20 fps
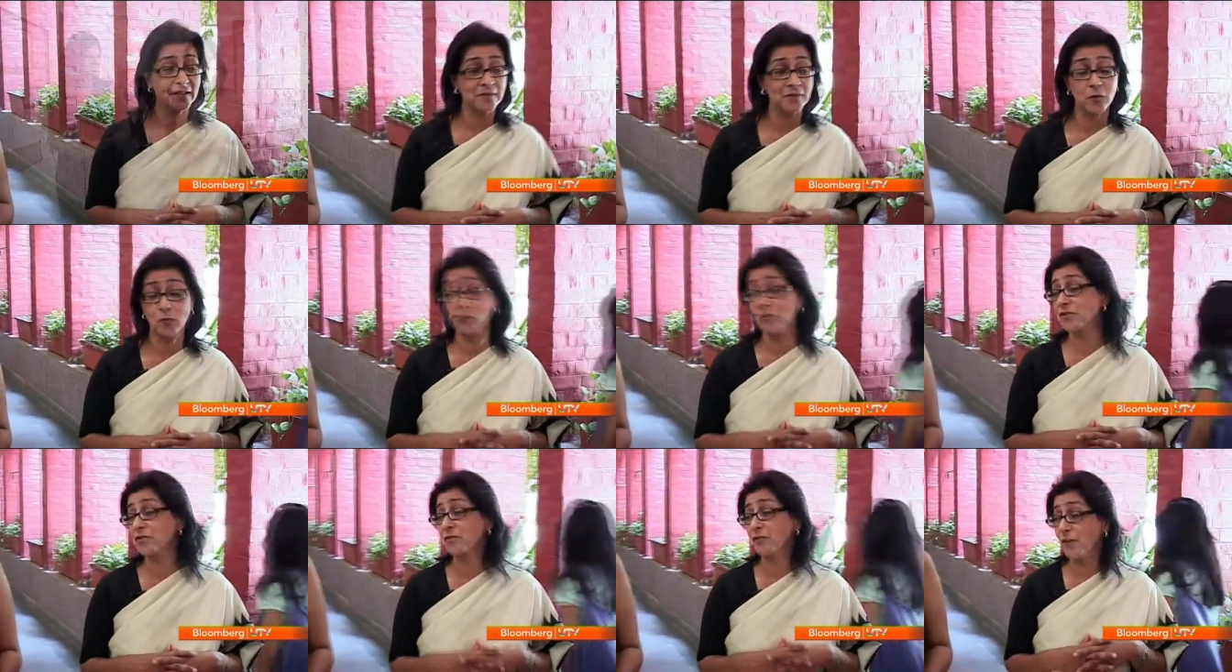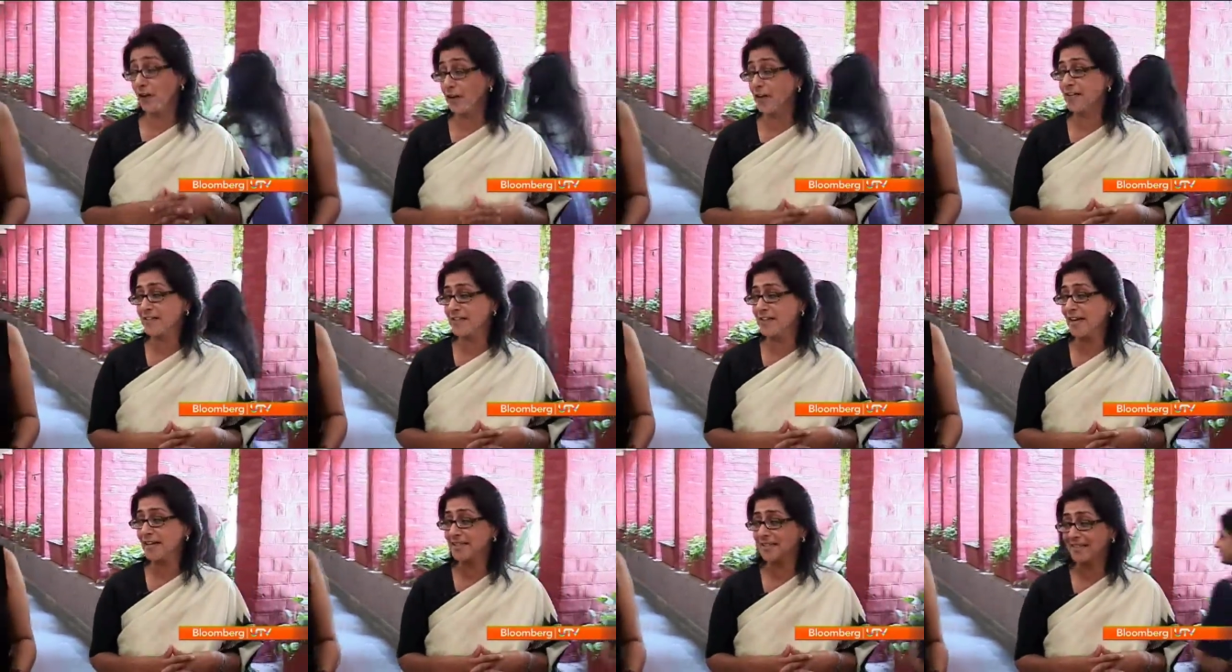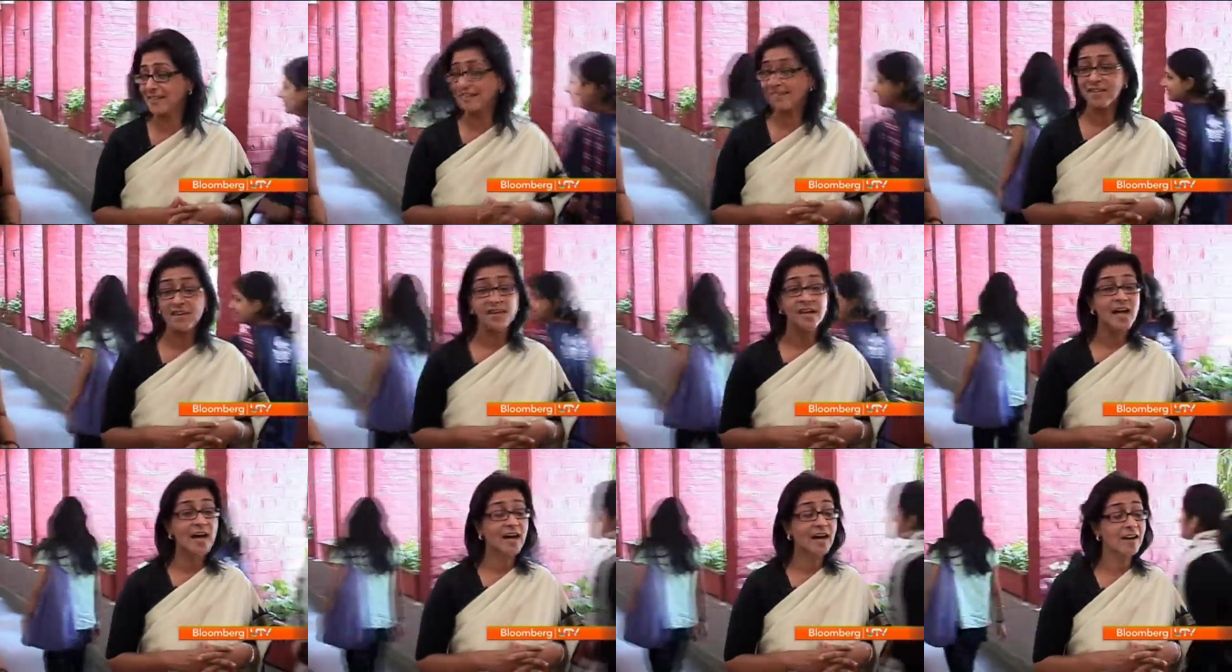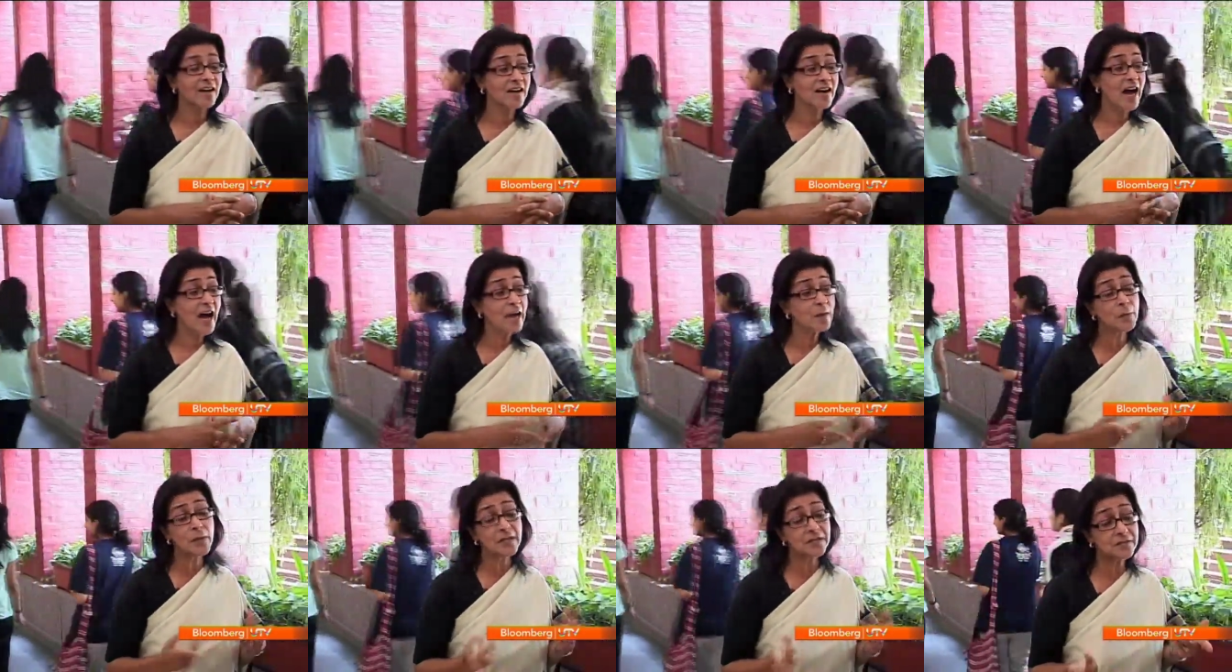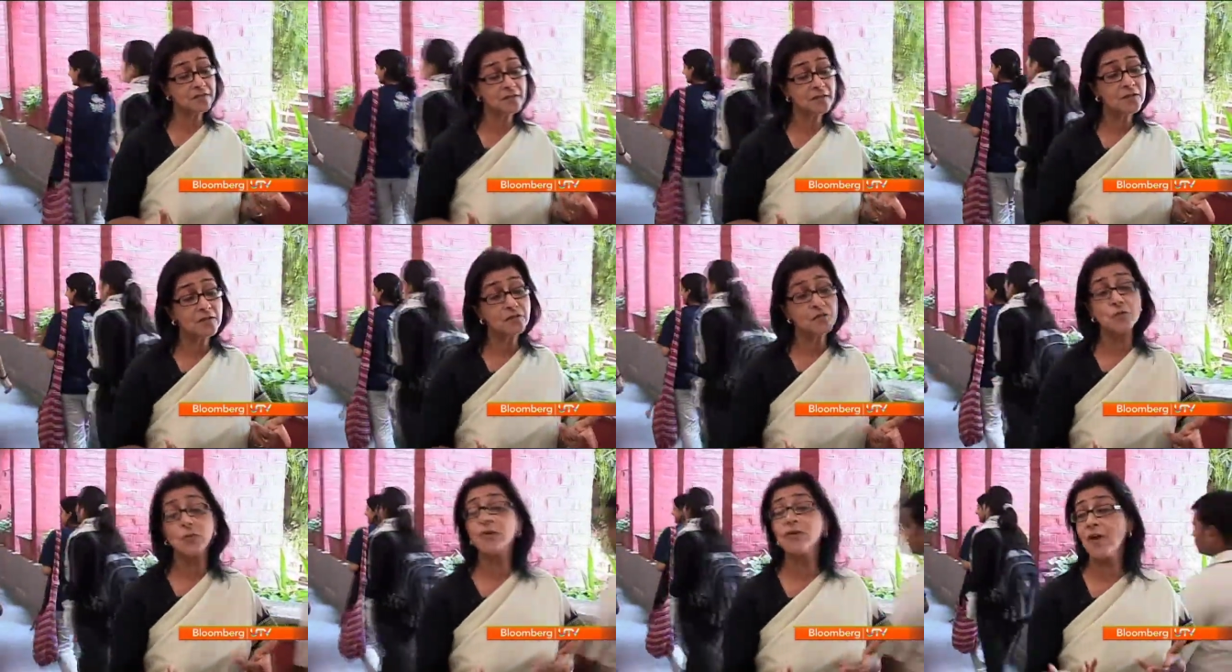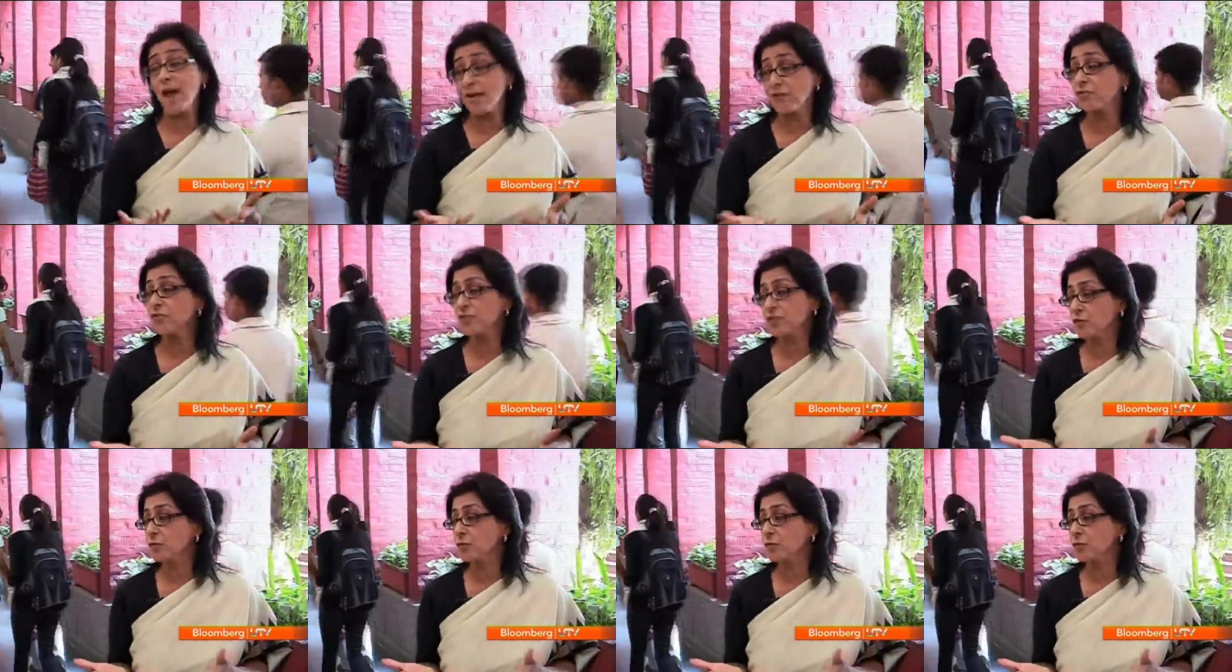and also very exciting. Uh, I went to a graduate